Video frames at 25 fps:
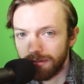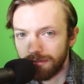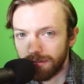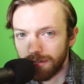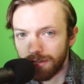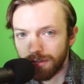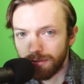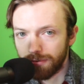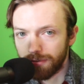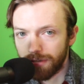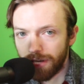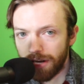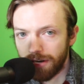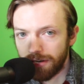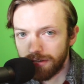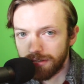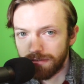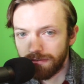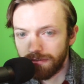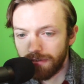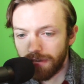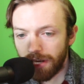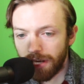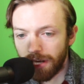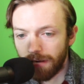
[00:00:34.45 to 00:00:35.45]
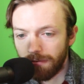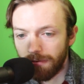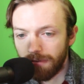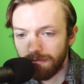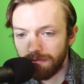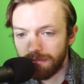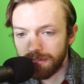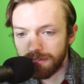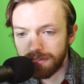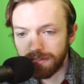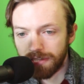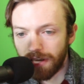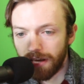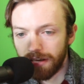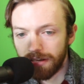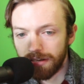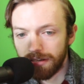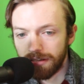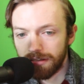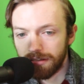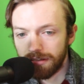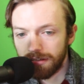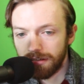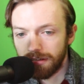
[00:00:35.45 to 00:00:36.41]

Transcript: the creators of the anime have decided.